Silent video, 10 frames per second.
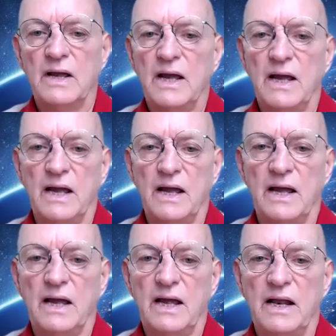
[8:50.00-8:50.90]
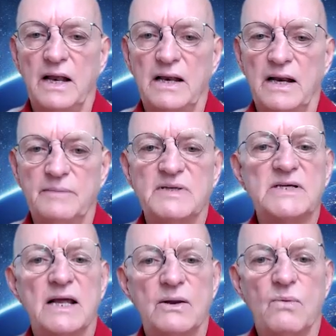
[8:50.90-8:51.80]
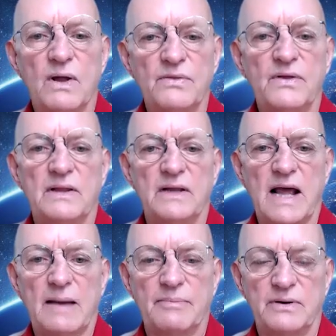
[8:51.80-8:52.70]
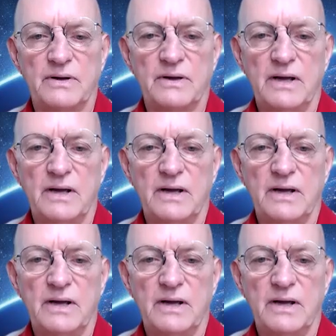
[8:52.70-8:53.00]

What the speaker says: Let me say that one thing that happened